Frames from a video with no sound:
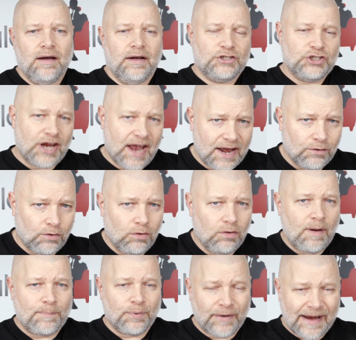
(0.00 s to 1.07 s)
a
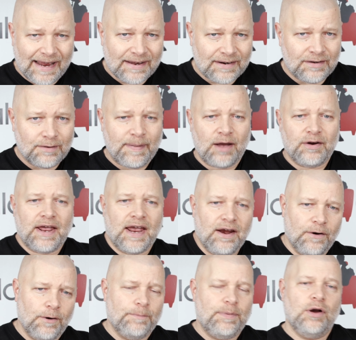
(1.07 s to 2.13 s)
channel, a brand about
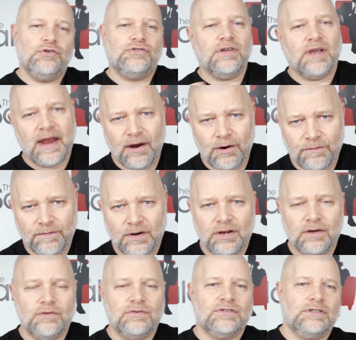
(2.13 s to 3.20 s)
hair, posting hair
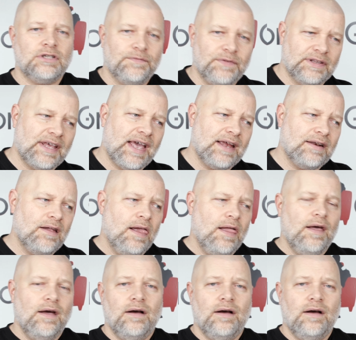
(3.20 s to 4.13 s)
videos and stuff like that,